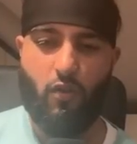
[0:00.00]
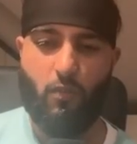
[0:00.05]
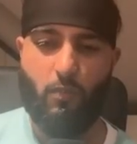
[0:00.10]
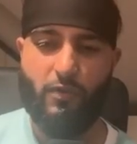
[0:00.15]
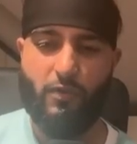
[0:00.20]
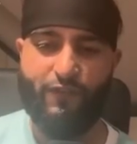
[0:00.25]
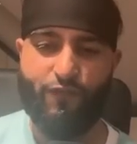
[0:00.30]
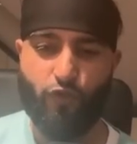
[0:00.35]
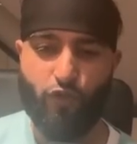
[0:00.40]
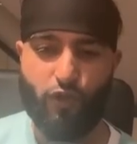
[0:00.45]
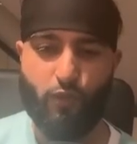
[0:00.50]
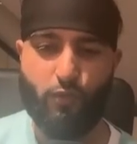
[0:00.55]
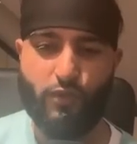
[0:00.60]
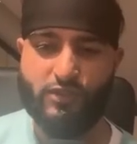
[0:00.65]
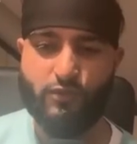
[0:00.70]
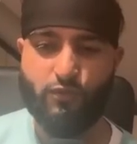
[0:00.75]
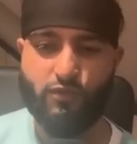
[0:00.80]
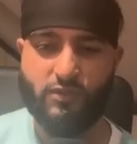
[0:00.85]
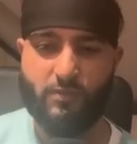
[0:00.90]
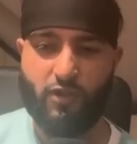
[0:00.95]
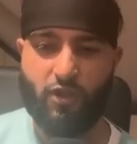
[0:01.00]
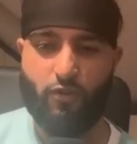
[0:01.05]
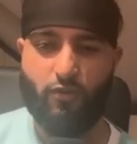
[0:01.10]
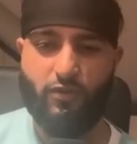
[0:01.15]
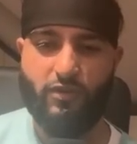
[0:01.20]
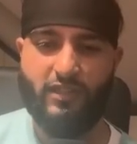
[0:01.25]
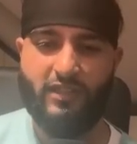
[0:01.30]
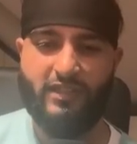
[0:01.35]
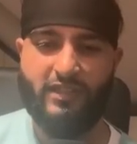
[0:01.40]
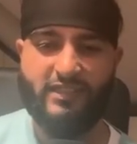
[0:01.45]
before the whistle was
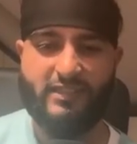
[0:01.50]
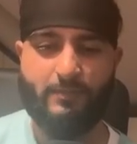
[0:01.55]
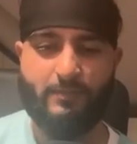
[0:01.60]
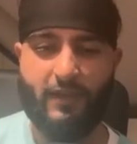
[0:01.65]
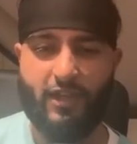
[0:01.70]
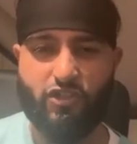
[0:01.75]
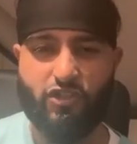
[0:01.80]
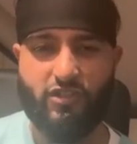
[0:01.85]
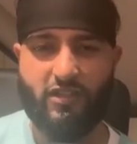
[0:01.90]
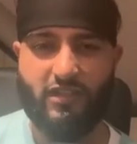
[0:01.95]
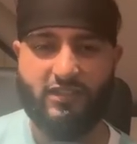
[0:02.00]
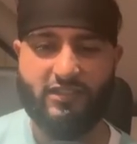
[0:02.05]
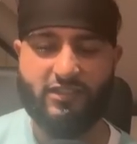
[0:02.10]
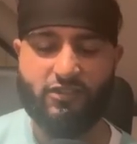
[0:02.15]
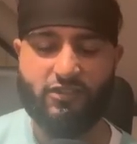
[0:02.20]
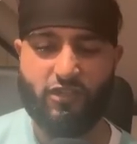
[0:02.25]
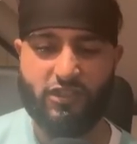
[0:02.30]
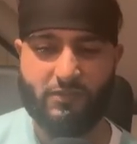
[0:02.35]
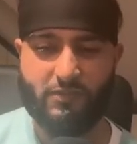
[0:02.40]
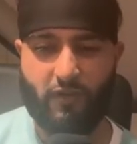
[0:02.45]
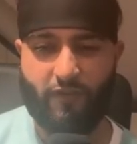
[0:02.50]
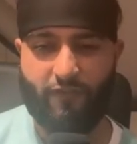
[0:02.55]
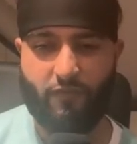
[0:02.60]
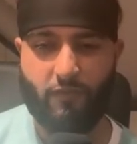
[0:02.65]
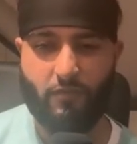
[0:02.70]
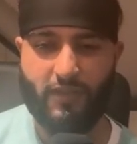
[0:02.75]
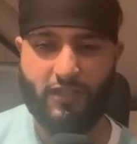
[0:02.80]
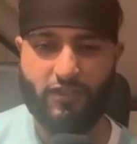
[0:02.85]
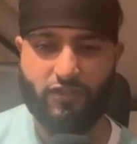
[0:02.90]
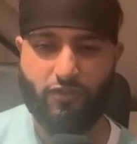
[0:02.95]
blown, he smashed it against the crossbar from
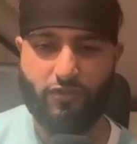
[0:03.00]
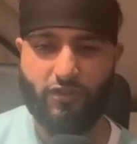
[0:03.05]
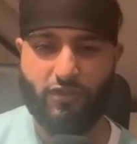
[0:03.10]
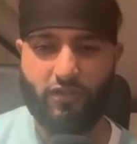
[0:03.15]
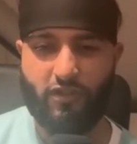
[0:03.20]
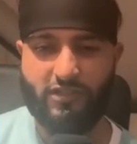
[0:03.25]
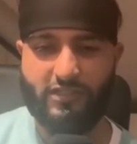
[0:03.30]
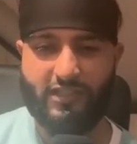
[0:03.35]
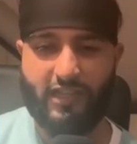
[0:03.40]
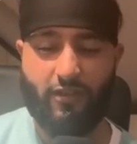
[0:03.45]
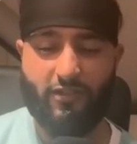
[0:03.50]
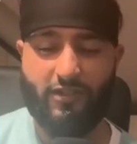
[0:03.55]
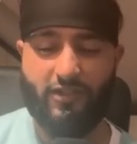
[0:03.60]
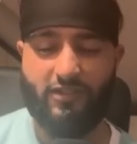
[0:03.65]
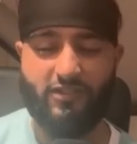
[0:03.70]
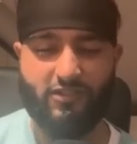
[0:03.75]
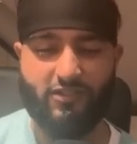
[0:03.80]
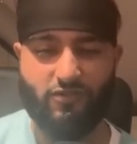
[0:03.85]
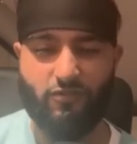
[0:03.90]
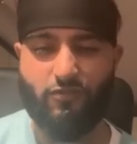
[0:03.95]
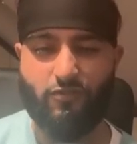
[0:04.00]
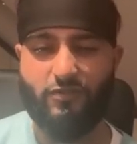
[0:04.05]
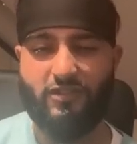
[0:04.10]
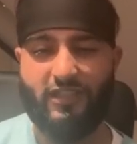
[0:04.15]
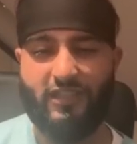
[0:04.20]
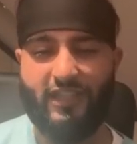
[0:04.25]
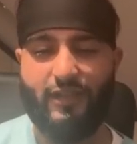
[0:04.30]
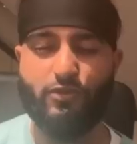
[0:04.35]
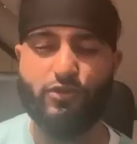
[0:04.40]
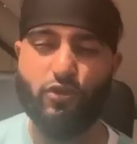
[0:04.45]
about 2 yards out. He could have scored.
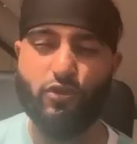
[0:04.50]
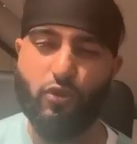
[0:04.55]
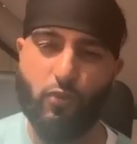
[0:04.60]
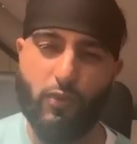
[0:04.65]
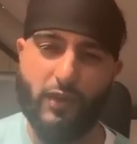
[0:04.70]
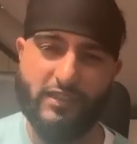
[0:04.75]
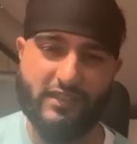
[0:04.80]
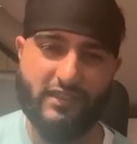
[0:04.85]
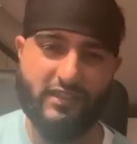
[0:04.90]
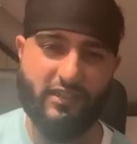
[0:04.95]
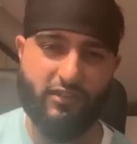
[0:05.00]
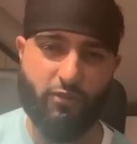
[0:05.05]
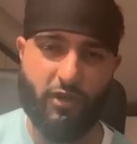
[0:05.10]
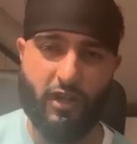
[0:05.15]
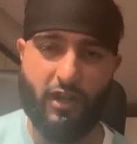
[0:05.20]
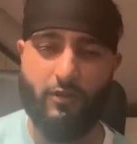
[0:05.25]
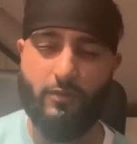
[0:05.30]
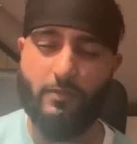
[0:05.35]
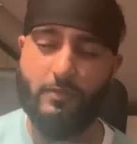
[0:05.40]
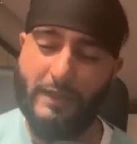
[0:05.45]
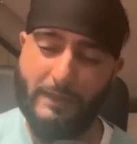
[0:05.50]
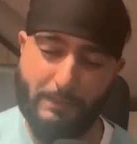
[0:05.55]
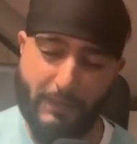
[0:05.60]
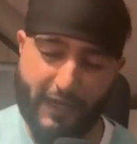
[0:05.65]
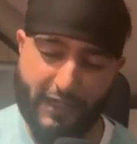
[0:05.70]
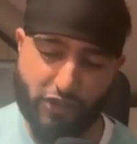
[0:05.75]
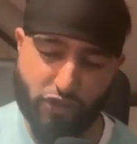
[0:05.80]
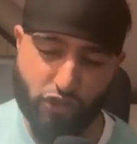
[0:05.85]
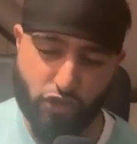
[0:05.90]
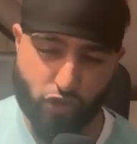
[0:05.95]
He was always in and around. He
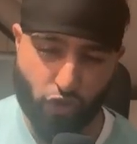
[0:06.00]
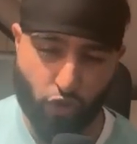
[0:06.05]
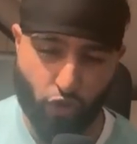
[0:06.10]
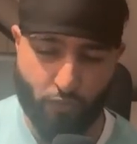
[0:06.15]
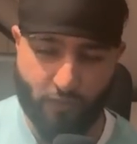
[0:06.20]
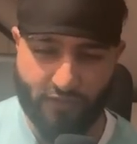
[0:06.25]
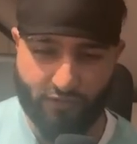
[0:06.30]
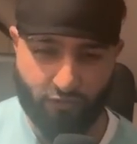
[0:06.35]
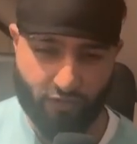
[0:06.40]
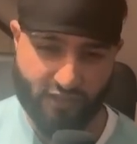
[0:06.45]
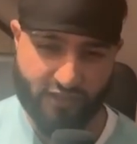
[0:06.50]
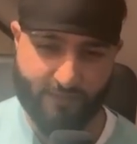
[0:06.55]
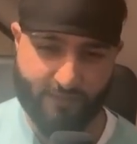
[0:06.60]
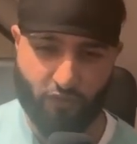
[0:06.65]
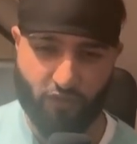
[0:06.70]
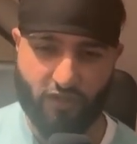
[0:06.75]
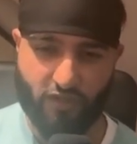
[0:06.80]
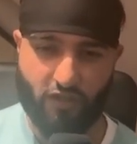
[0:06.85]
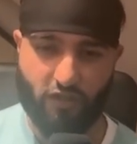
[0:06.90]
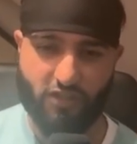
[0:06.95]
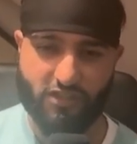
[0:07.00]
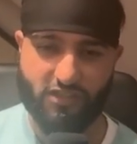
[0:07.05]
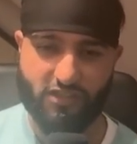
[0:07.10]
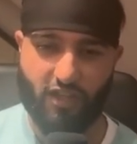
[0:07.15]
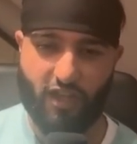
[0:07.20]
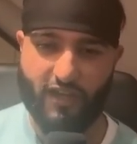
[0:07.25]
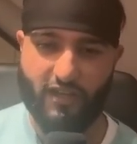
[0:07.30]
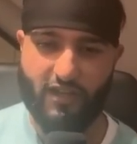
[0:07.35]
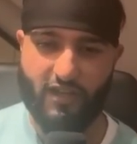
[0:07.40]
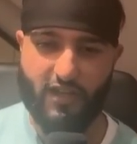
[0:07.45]
made so many runs beyond the last
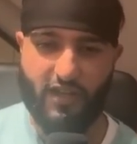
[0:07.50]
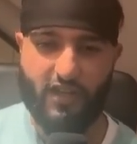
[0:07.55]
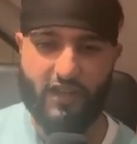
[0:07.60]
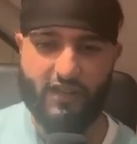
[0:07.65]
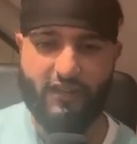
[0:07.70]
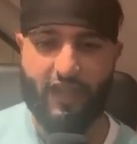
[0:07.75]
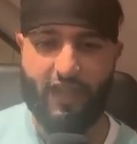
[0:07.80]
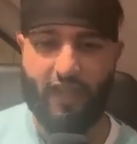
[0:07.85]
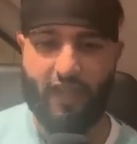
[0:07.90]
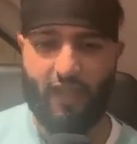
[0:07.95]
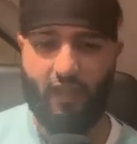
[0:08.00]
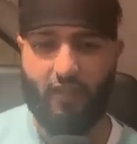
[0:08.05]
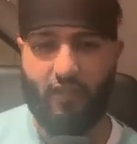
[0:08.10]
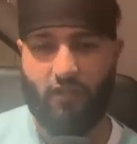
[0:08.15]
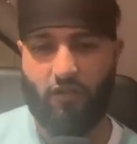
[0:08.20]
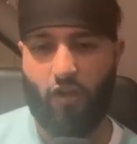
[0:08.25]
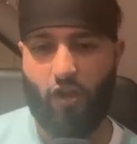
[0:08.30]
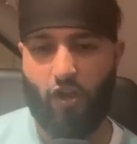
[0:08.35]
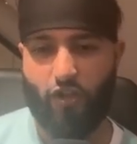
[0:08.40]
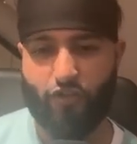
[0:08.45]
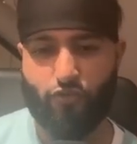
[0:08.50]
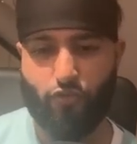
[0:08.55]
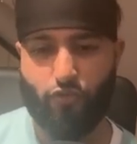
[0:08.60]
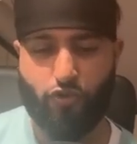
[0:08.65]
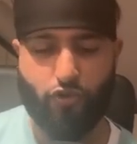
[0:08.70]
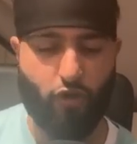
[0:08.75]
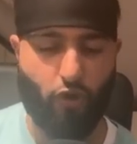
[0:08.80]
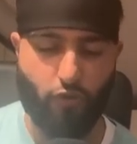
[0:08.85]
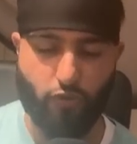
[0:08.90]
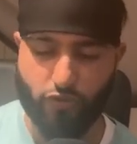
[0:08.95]
line that Arsenal
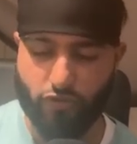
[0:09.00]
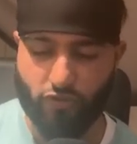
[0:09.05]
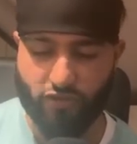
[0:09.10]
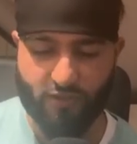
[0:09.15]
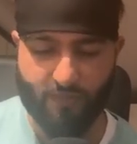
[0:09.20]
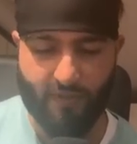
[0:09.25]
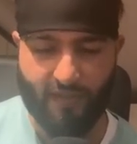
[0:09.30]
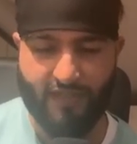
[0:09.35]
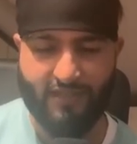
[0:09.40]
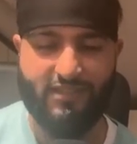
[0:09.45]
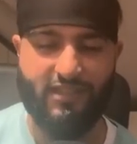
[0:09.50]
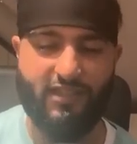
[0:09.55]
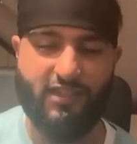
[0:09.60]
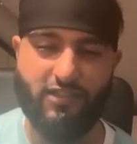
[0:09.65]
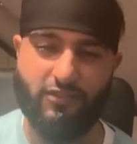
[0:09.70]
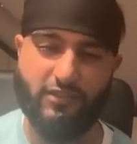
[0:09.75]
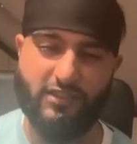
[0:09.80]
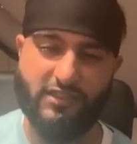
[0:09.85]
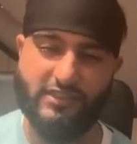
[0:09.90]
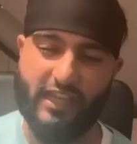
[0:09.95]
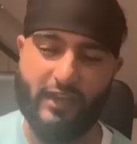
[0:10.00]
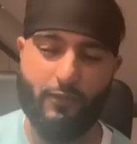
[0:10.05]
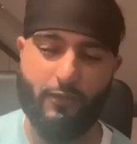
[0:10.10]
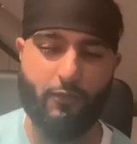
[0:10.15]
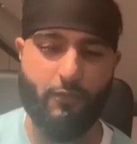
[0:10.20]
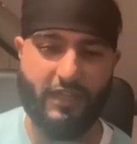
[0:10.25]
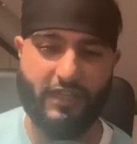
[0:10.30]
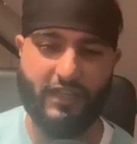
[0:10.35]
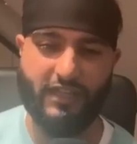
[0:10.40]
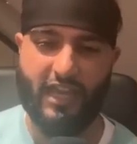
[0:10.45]
chose not to play. City do the same in
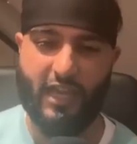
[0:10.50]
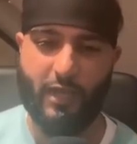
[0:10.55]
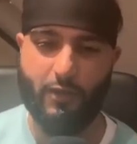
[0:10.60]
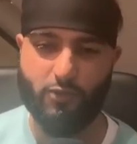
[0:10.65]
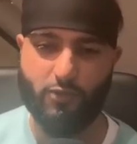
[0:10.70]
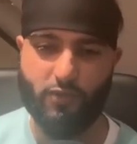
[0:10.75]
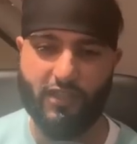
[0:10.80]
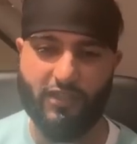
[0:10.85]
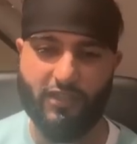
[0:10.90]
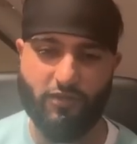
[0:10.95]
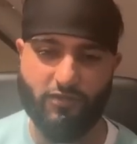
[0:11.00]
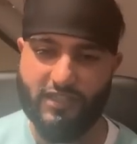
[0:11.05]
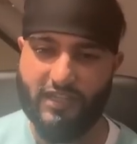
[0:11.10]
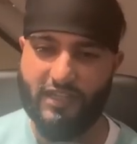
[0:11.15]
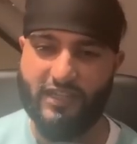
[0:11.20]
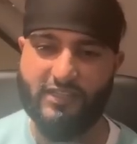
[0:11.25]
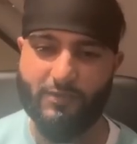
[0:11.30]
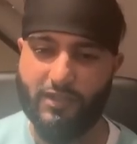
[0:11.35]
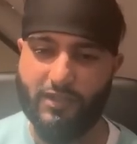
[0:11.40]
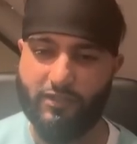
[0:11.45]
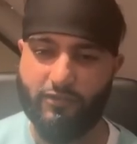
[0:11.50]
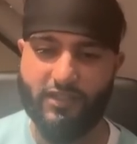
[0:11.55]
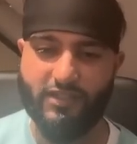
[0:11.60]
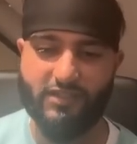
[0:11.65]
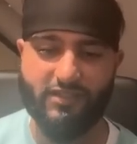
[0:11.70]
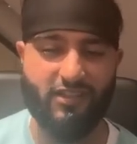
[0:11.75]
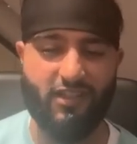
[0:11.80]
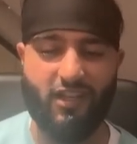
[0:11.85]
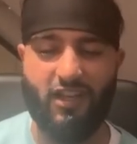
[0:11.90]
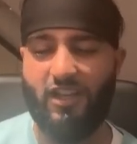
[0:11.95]
bigger games where they don't take as many
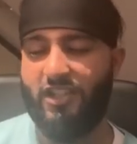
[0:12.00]
risks.